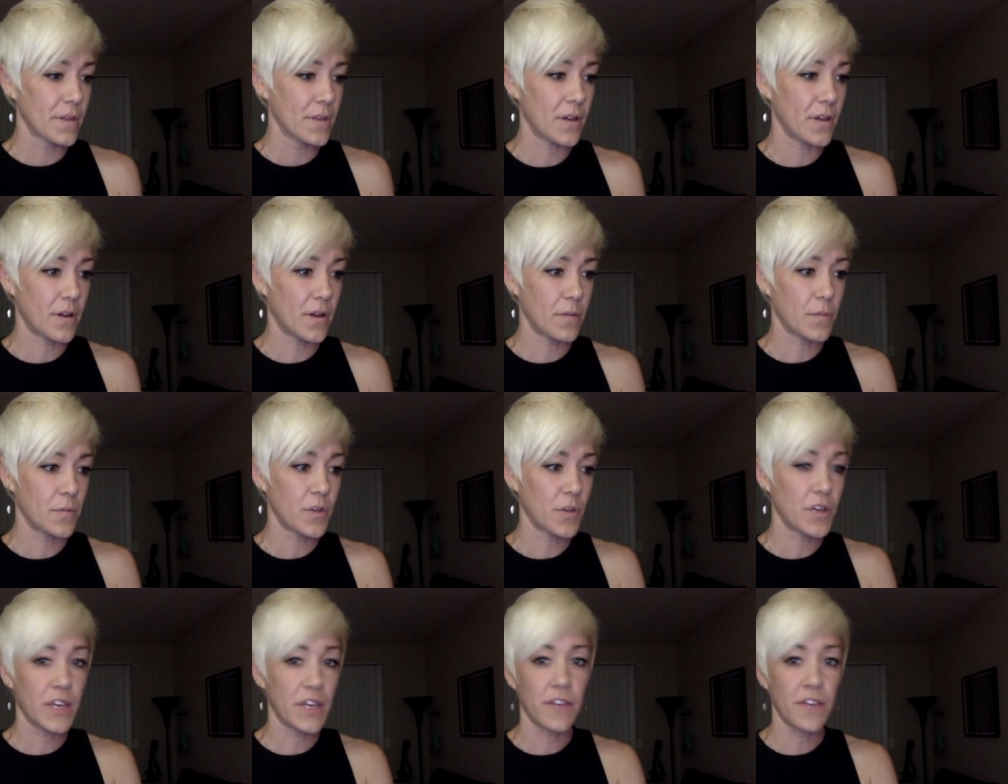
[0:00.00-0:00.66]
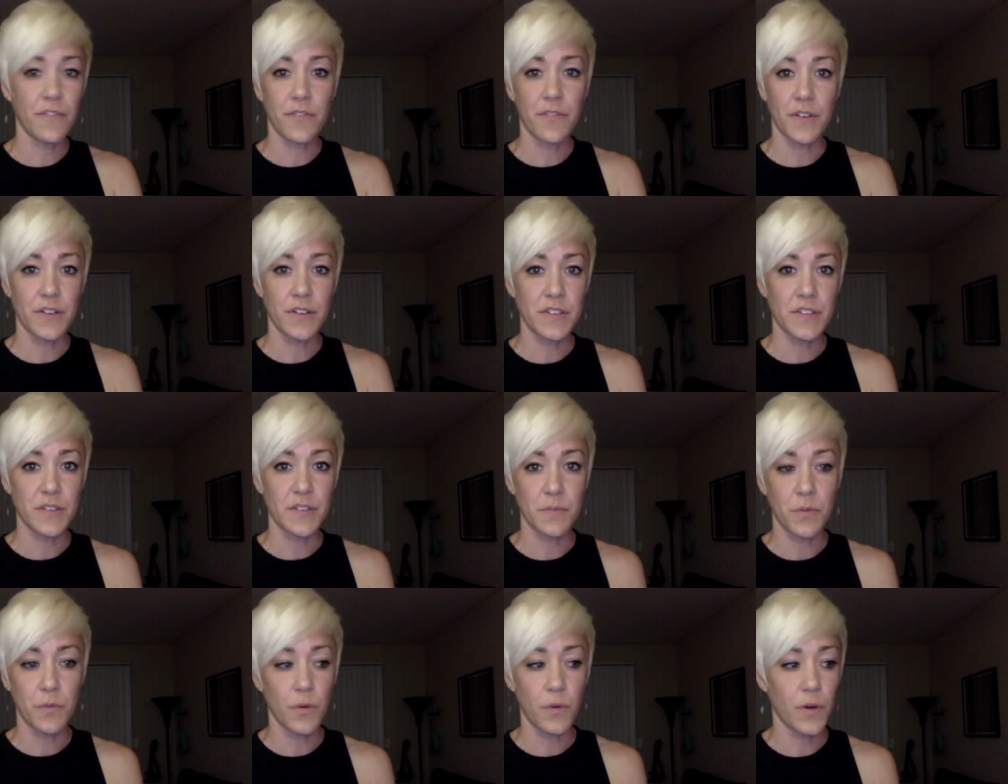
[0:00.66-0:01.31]
Um, looking for
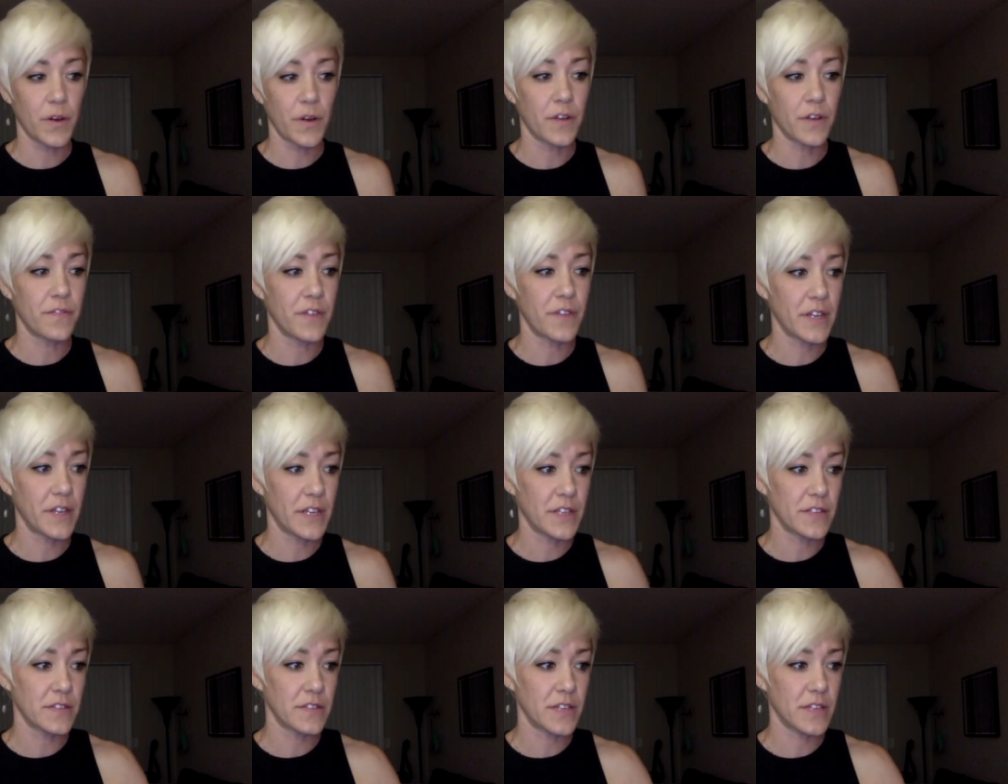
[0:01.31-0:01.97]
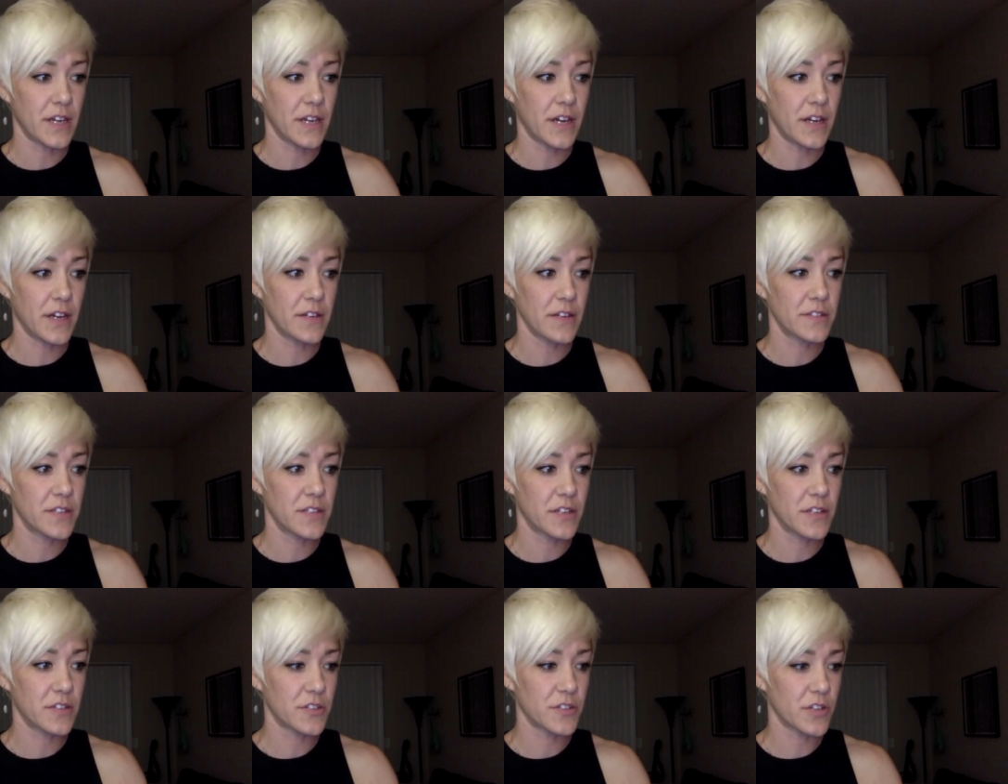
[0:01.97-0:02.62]
support of any, yeah,
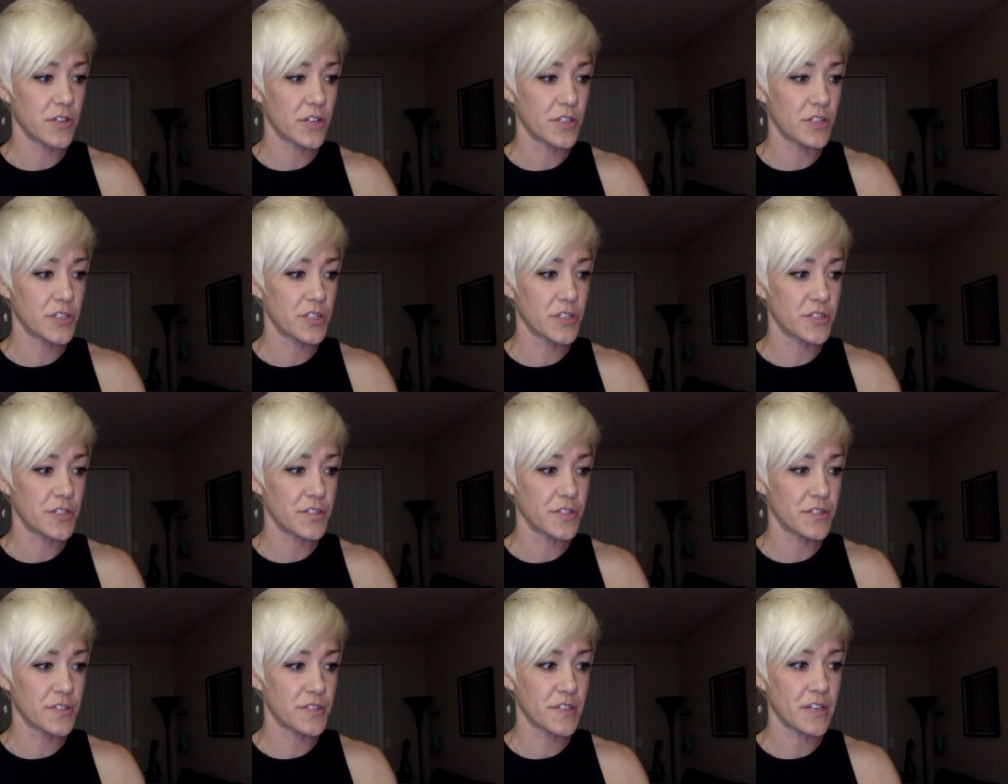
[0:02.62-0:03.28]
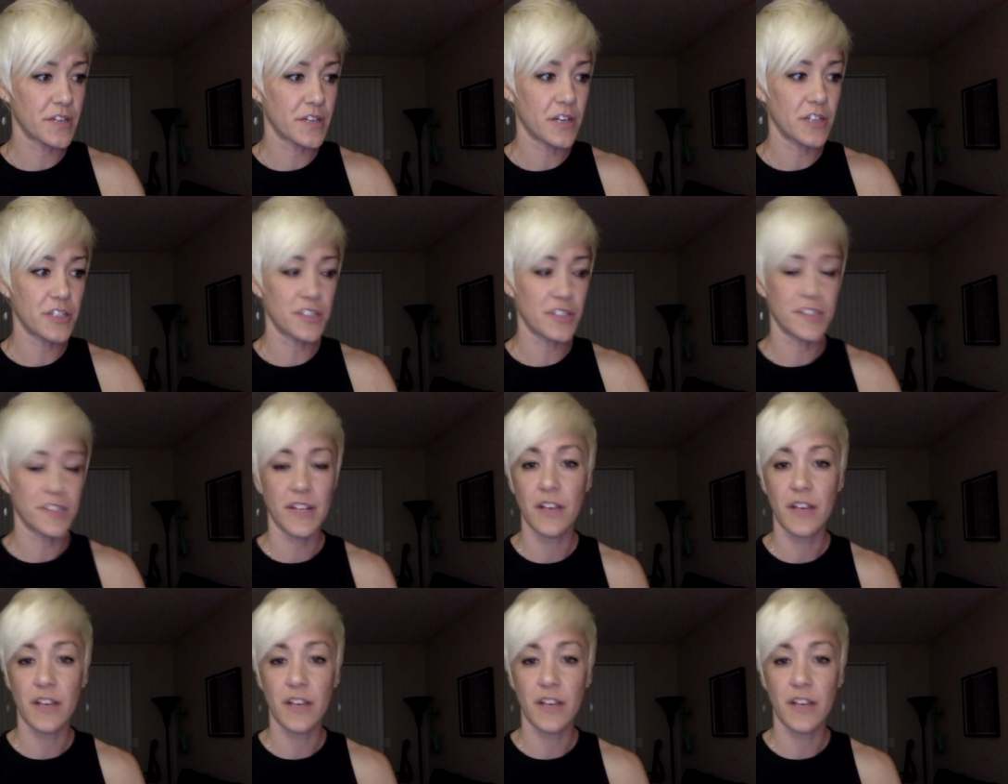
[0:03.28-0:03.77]
astrologers or psychologists.